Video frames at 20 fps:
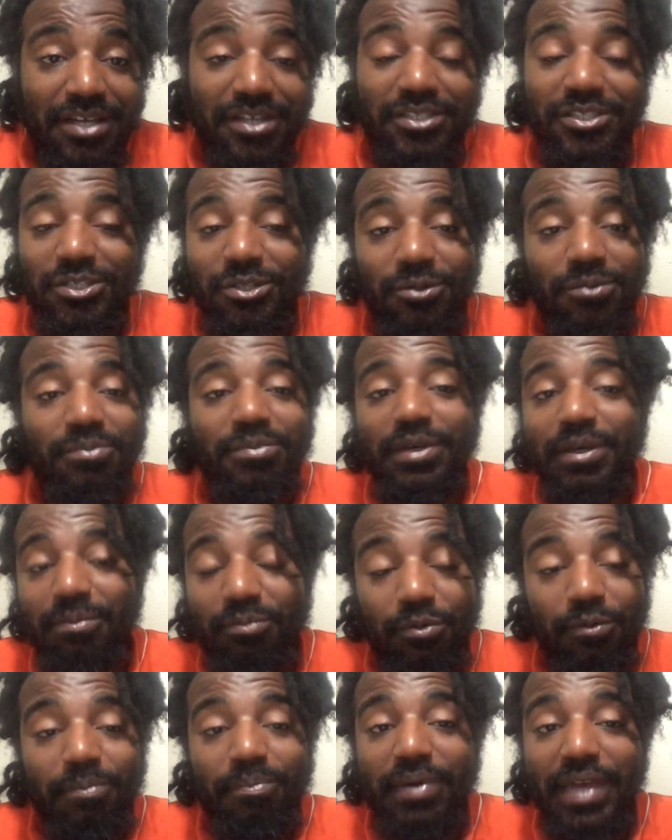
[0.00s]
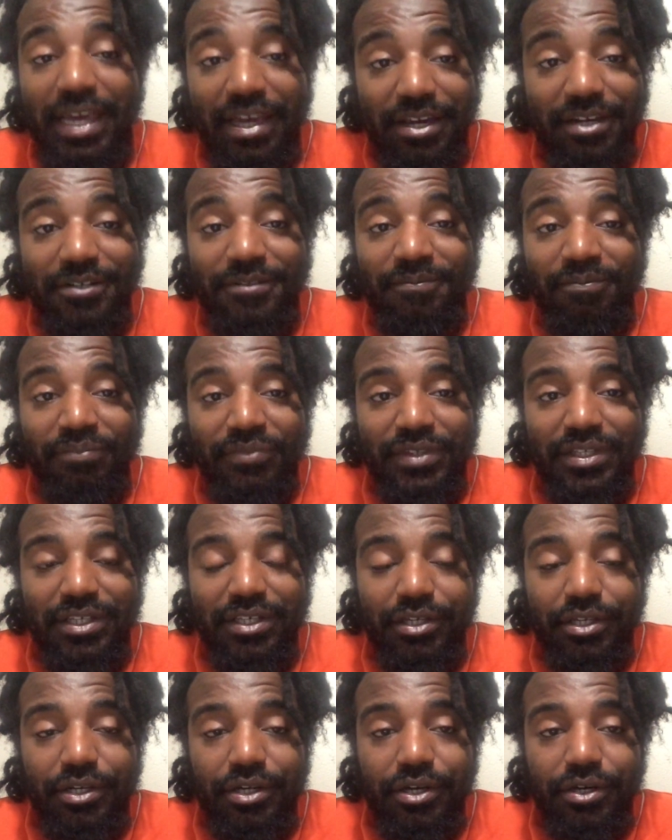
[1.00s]
so be prepared,
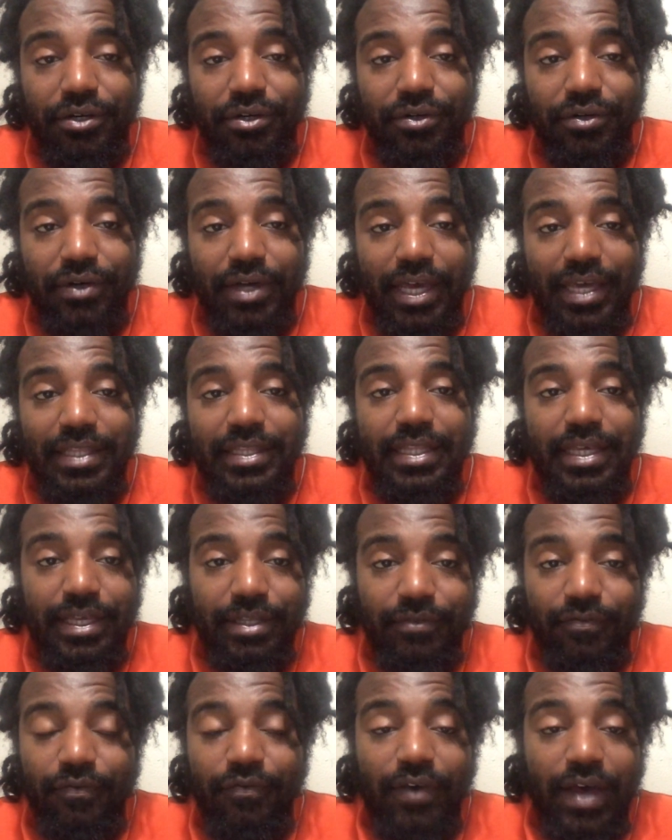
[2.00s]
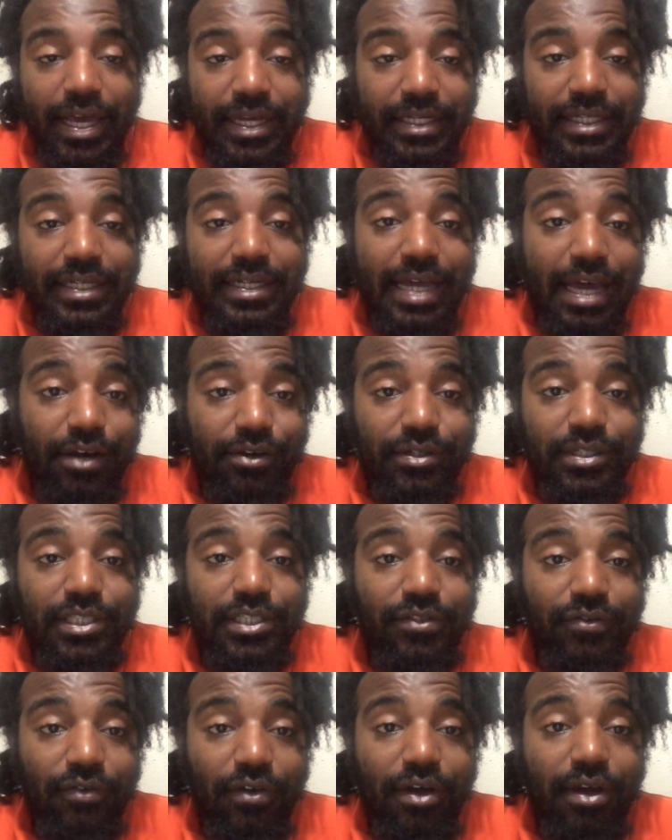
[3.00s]
you know. And then finding out
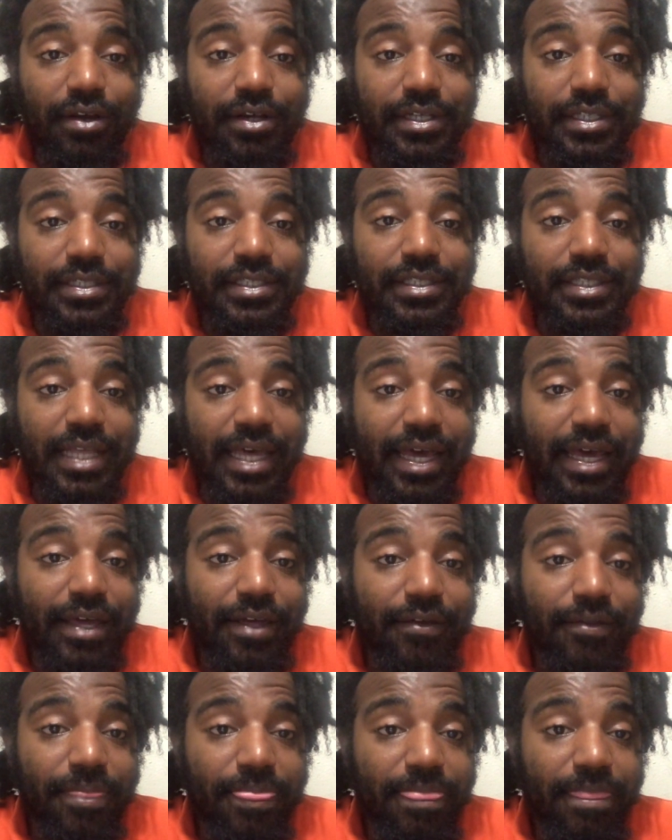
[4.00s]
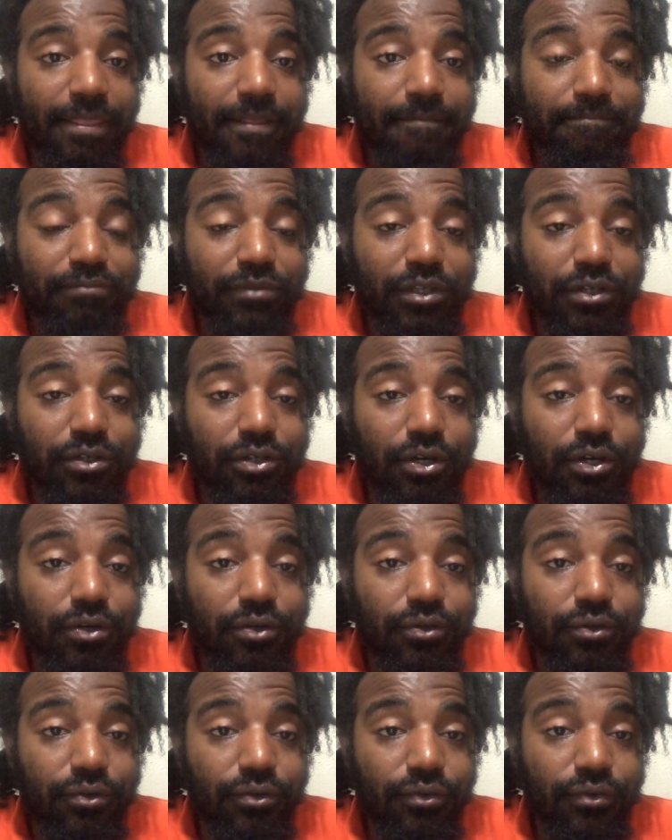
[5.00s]
as far as that, you
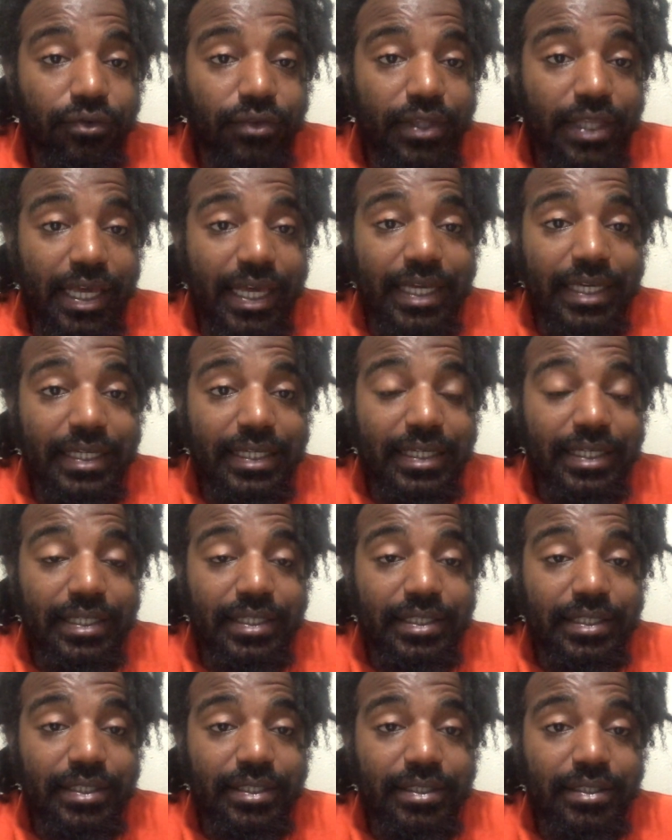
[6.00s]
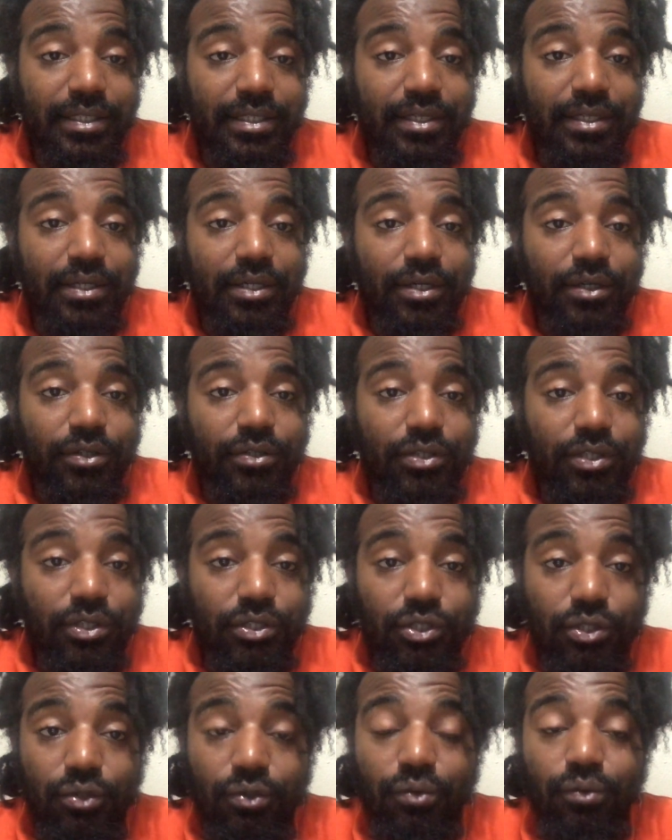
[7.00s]
know, they can, the
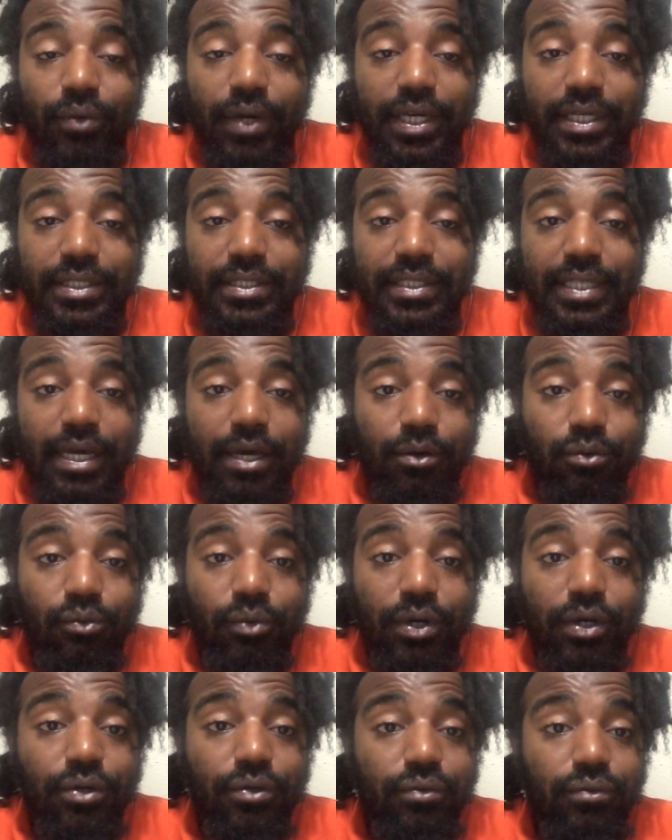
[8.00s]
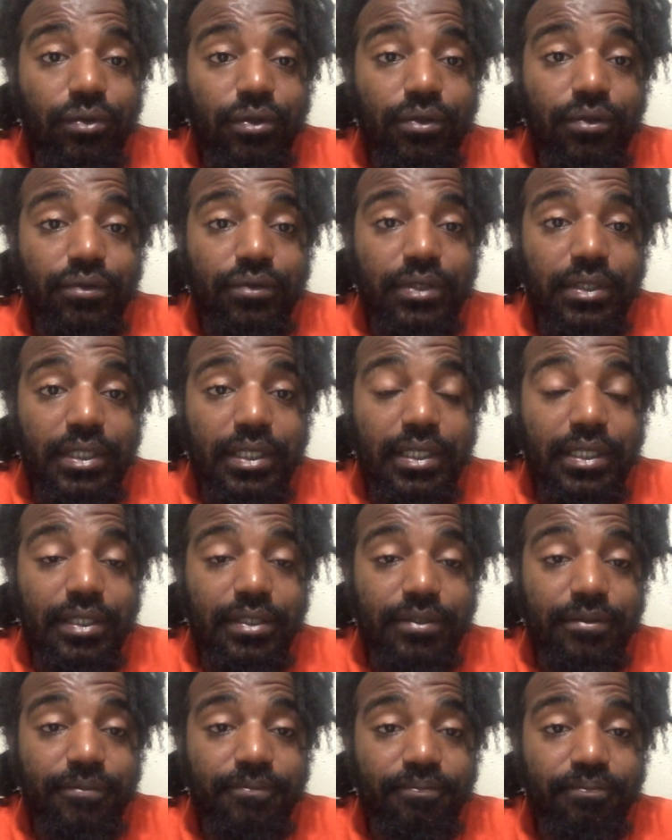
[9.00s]
two ways that werewolves
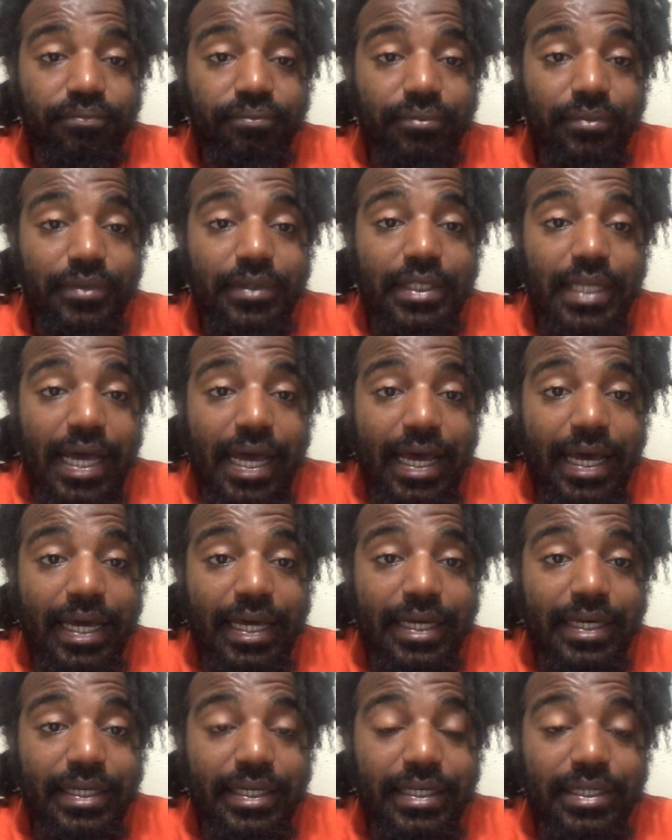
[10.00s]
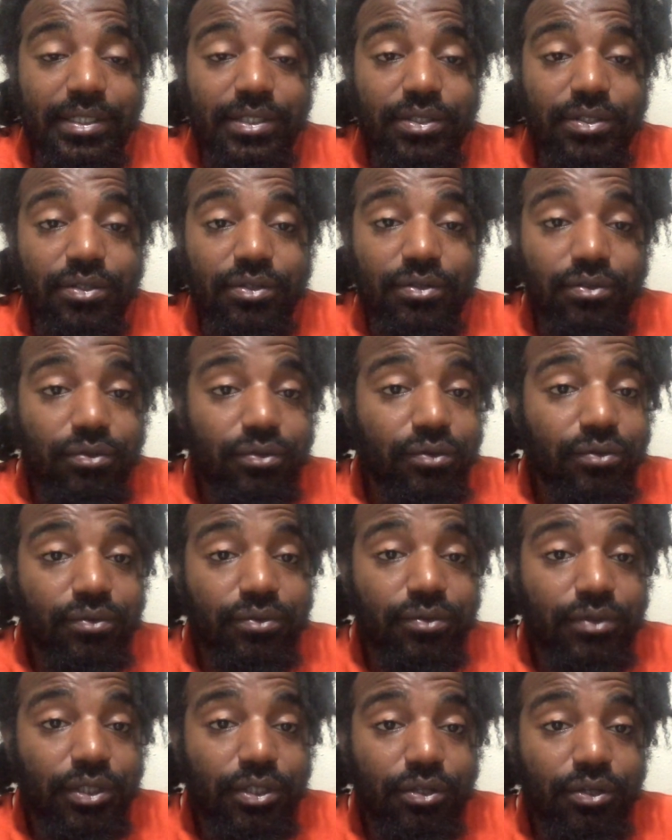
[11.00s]
can die is
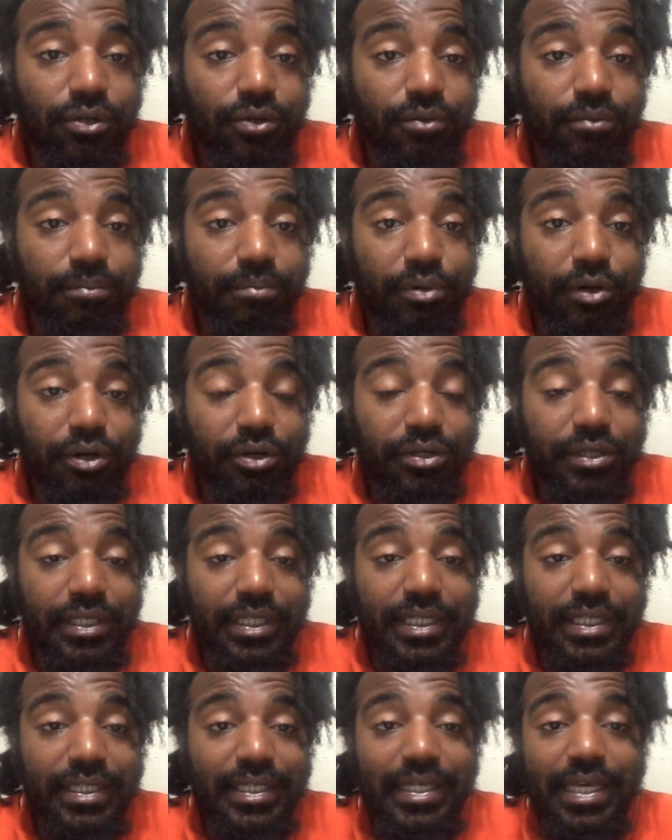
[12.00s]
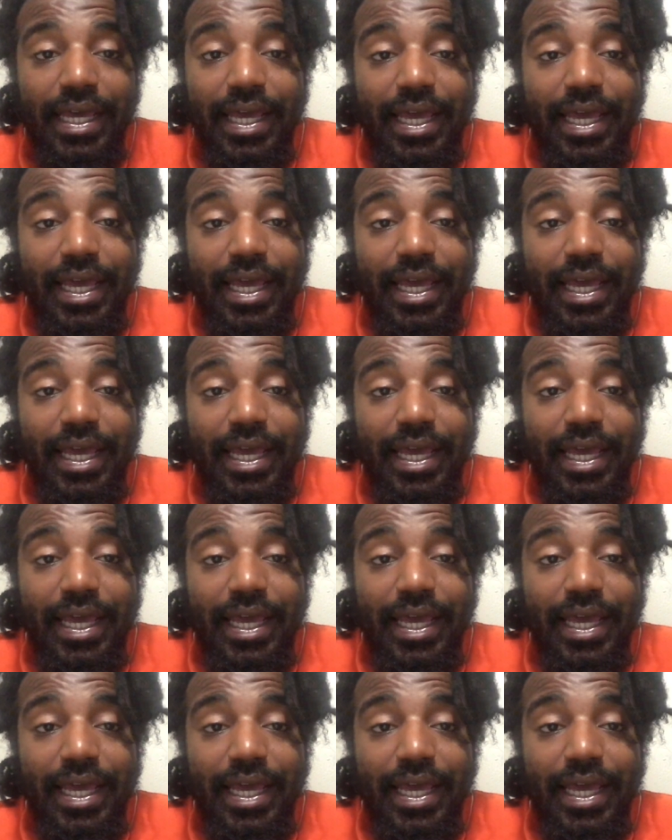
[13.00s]
through, you know, burning,